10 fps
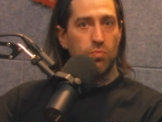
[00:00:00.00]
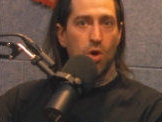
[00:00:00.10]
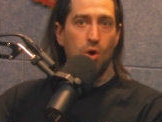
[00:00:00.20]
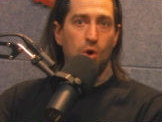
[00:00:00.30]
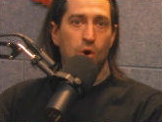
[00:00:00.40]

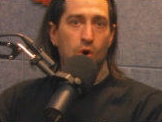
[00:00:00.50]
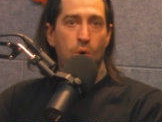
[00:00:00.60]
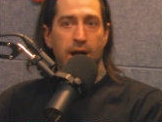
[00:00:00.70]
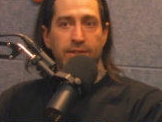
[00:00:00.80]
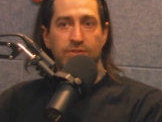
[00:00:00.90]

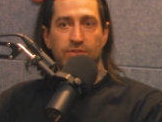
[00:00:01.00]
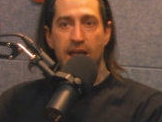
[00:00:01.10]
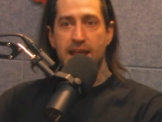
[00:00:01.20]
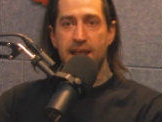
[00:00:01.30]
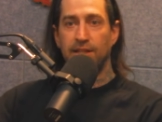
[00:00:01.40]
Oh, I'd
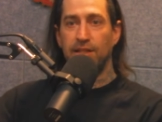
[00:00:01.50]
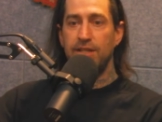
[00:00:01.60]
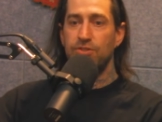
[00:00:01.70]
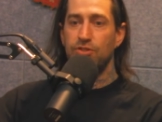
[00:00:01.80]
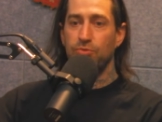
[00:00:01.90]
say at
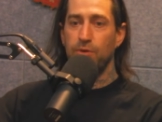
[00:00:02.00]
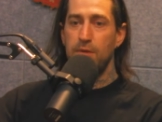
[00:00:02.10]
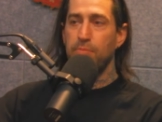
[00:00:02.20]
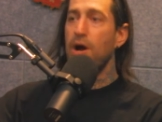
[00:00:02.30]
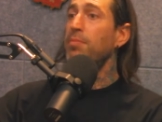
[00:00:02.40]
least
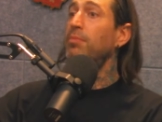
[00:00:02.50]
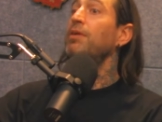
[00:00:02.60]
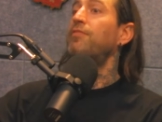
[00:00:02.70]
three, probably